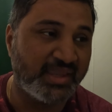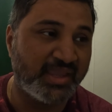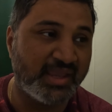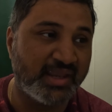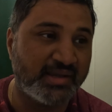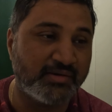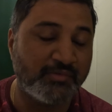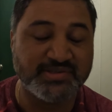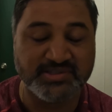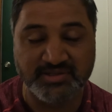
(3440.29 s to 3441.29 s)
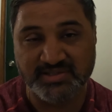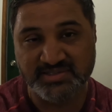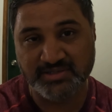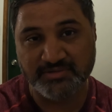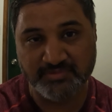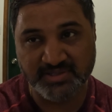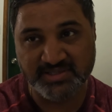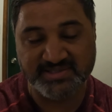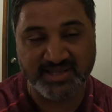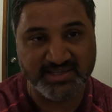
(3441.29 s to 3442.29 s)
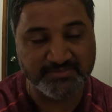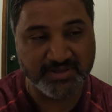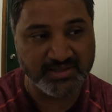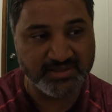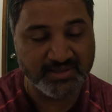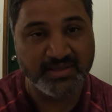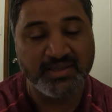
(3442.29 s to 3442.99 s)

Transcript: and obviously you can see it on Insta as well